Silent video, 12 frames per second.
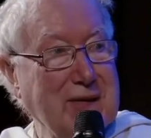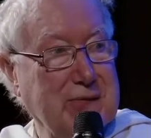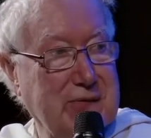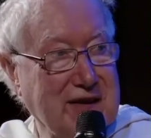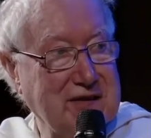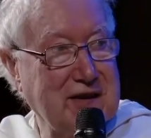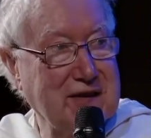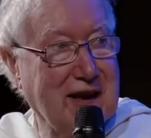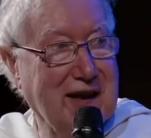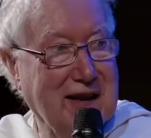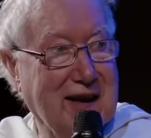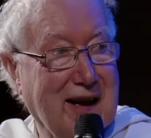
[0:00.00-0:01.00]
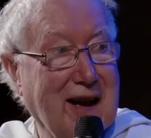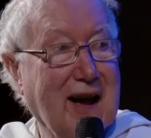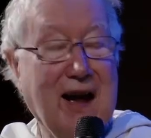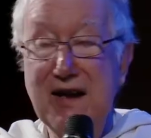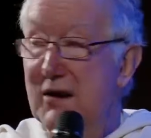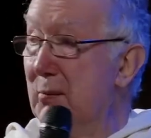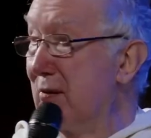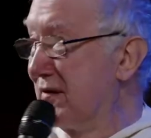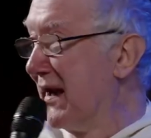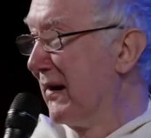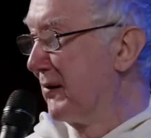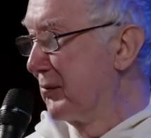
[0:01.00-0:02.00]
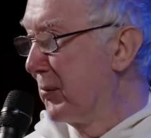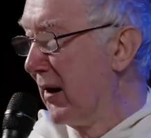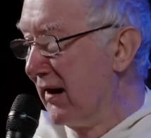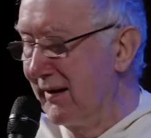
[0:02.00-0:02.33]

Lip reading: yesterday. He was there as well.